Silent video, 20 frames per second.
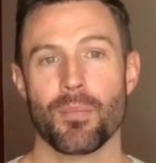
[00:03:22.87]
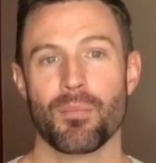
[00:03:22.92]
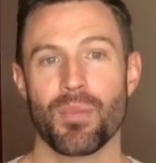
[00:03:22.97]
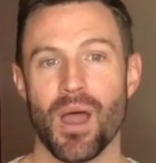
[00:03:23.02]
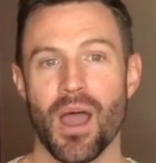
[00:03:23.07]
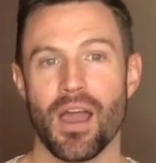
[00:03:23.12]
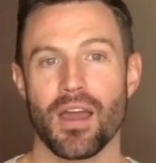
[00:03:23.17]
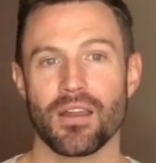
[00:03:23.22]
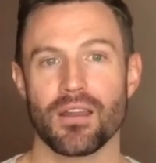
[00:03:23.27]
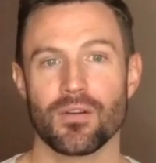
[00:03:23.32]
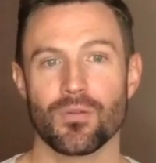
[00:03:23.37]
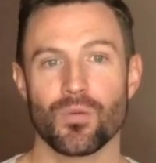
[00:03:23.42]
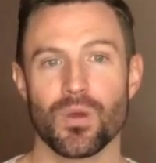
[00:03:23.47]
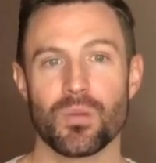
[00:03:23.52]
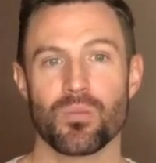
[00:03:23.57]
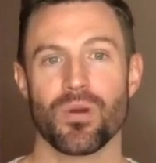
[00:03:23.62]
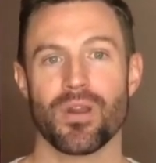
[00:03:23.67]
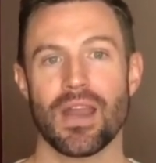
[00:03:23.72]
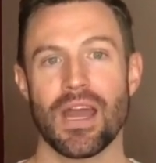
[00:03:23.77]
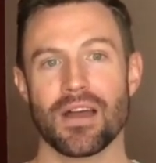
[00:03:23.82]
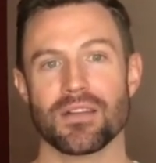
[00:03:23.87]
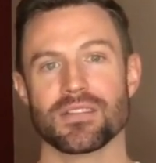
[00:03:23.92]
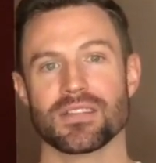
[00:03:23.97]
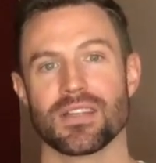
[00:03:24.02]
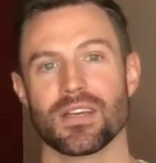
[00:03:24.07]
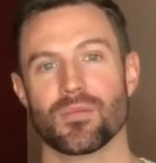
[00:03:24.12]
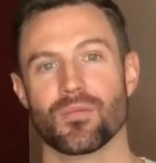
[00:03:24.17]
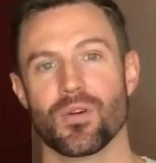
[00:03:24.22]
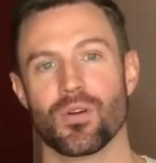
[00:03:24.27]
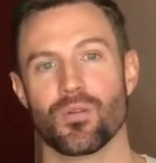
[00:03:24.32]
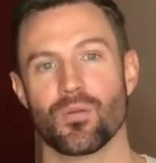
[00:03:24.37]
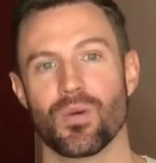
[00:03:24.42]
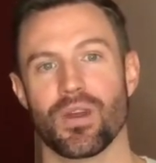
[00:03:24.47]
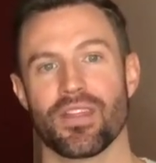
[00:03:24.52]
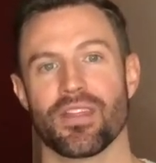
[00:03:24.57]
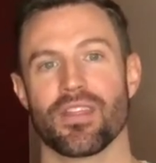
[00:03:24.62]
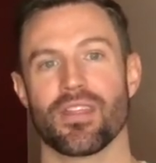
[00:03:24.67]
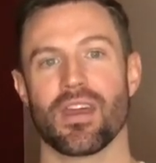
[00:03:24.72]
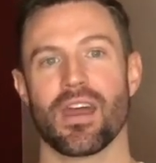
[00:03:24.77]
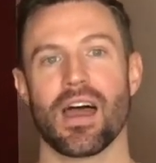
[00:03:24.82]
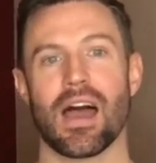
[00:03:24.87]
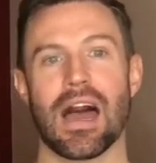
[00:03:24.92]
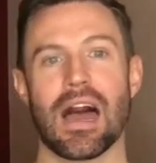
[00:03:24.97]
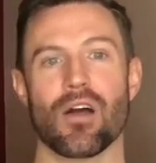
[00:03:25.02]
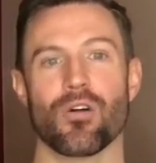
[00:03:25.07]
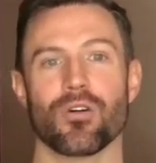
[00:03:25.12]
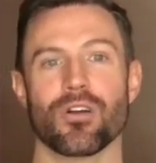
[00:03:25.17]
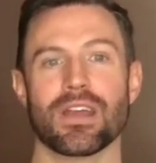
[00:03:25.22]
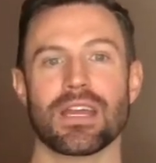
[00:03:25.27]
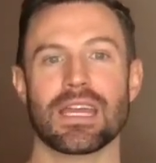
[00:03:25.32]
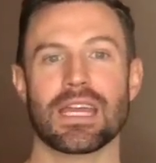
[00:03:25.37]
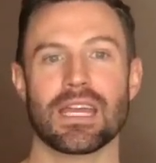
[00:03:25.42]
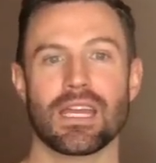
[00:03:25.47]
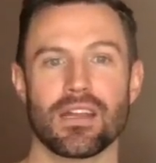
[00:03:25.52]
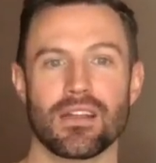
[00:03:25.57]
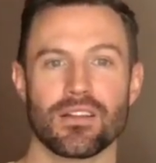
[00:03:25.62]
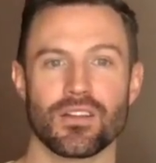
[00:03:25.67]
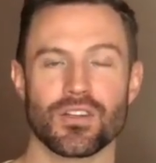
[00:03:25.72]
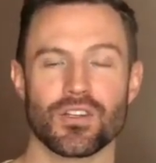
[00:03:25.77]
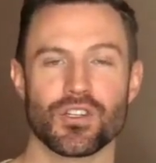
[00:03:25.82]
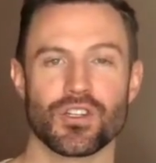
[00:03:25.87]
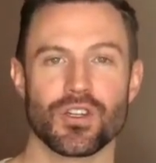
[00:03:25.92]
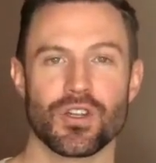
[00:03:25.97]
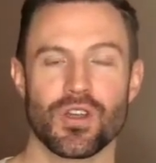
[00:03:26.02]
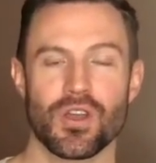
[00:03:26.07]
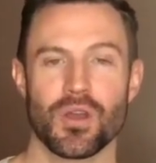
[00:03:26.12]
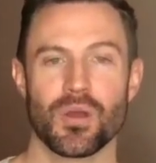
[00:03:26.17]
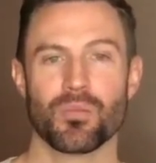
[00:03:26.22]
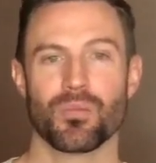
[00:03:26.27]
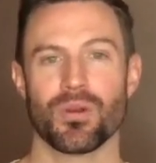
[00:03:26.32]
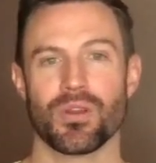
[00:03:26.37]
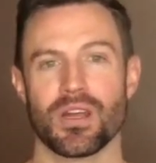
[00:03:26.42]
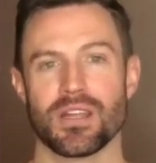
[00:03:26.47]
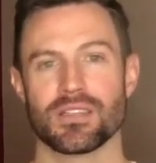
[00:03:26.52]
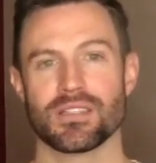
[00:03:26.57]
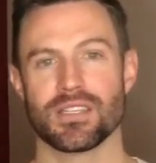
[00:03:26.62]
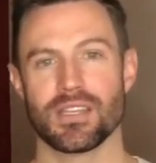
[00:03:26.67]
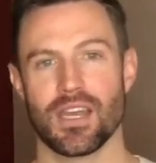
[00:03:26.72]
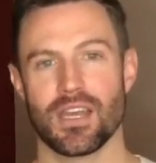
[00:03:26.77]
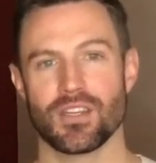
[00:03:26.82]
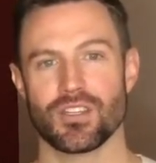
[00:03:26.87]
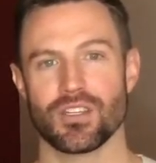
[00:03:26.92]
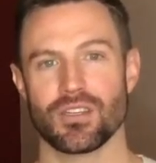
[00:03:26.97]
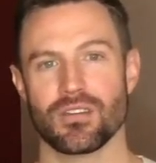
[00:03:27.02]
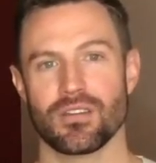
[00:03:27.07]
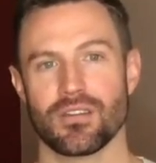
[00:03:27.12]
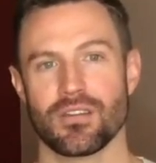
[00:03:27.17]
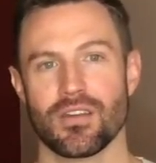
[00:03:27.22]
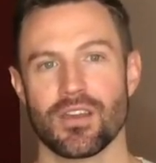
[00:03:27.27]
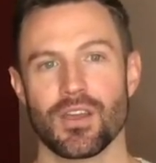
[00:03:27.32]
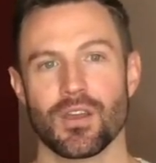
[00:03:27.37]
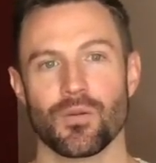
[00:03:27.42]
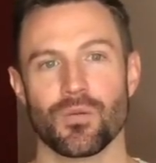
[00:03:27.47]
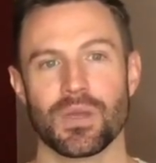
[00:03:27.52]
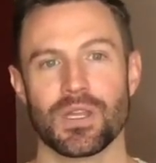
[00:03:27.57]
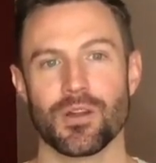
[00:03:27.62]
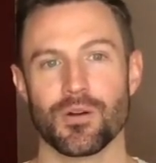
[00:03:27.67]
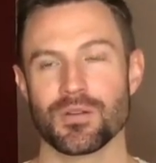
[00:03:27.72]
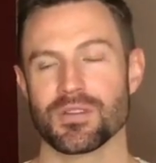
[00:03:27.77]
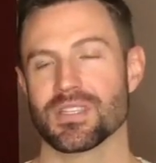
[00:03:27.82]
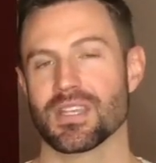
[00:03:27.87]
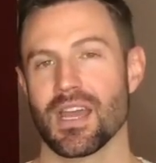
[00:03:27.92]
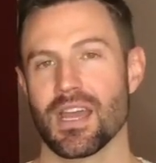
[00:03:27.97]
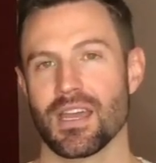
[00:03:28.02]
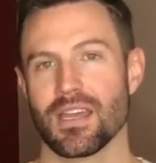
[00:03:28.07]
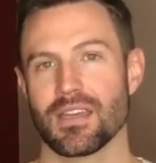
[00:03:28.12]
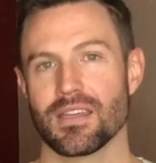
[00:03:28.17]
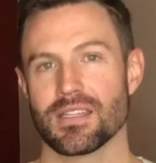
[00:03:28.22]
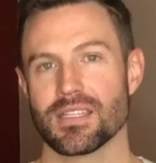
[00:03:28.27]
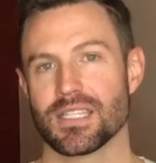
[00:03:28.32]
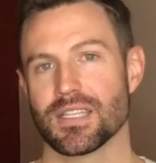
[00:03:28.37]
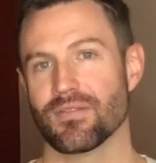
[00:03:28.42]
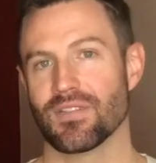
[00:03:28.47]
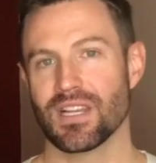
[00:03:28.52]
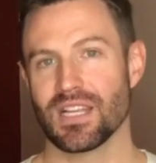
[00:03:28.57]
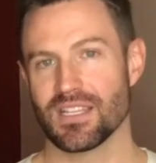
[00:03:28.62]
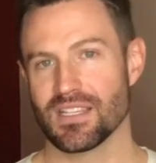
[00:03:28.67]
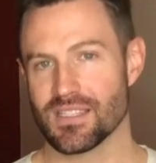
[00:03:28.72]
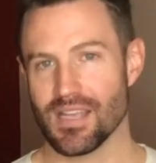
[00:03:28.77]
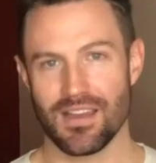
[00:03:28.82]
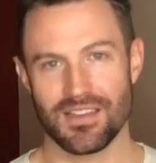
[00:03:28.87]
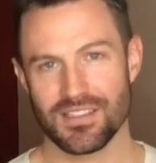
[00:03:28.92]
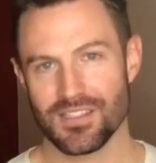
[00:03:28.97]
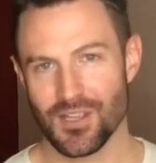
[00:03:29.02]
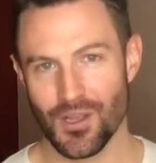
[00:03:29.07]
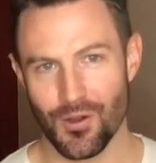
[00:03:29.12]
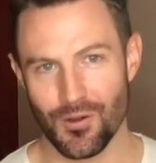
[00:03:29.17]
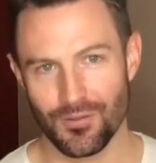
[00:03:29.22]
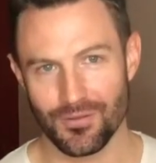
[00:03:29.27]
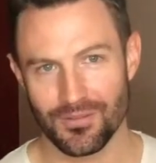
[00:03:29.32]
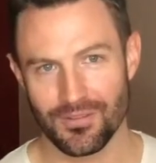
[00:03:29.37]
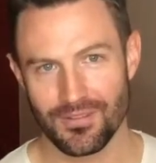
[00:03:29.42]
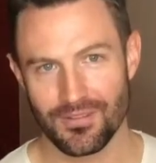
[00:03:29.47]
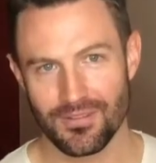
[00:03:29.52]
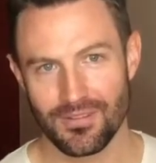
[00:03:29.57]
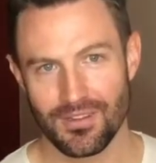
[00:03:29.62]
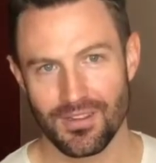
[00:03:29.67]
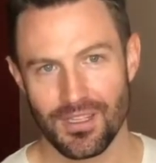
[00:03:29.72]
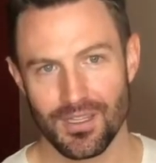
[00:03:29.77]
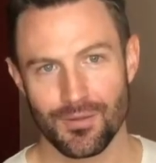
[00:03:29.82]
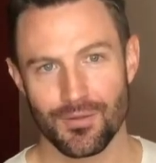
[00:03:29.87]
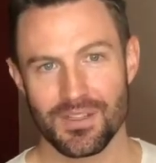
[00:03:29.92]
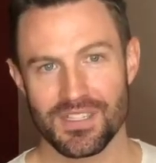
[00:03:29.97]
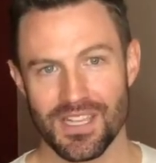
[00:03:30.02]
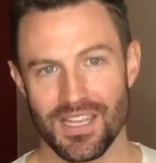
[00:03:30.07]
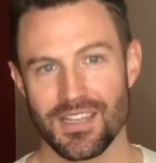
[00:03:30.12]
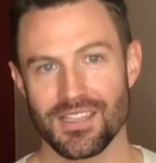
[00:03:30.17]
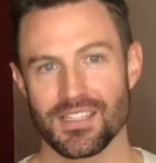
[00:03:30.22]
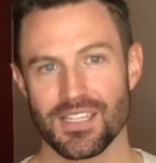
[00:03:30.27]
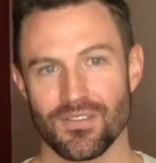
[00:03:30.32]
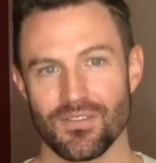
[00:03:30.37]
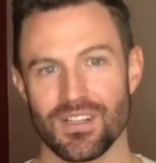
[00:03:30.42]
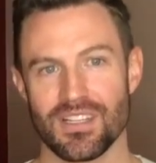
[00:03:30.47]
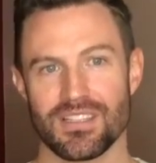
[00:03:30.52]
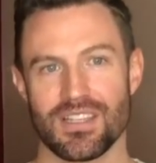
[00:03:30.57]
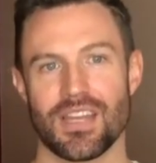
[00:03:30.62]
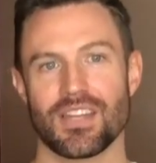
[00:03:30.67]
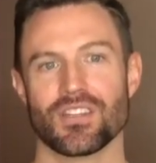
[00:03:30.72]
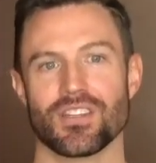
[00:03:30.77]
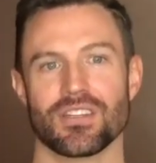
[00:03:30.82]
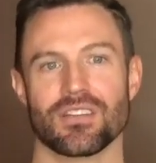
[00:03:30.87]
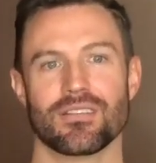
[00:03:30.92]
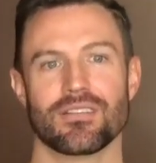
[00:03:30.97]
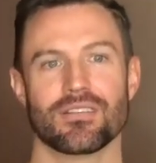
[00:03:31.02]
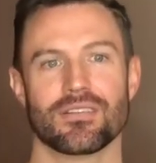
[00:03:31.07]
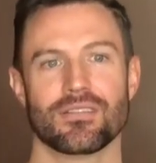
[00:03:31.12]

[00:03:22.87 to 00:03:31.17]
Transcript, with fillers: But we pronounce them with our English pronunciation. We don't say civilization. We say civilization.